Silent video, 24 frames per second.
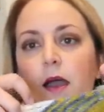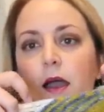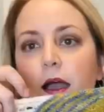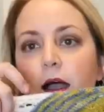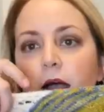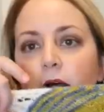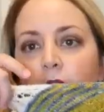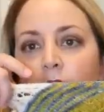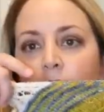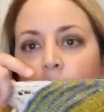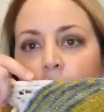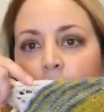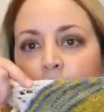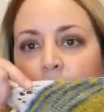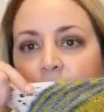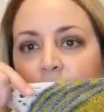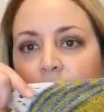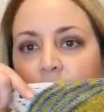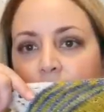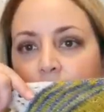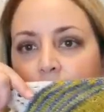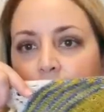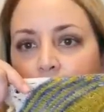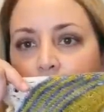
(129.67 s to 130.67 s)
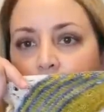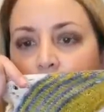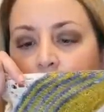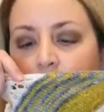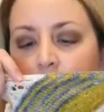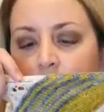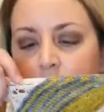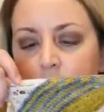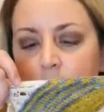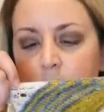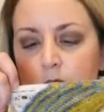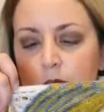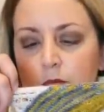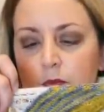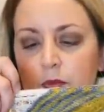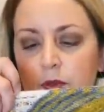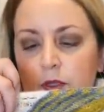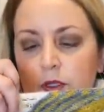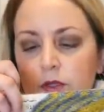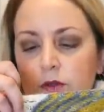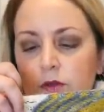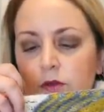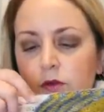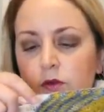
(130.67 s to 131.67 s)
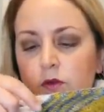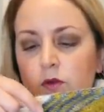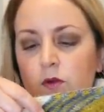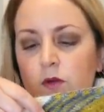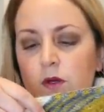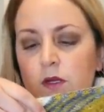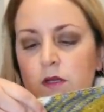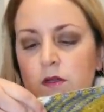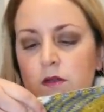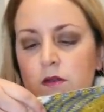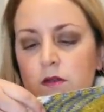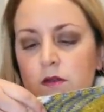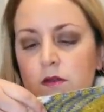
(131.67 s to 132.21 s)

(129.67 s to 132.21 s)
The blue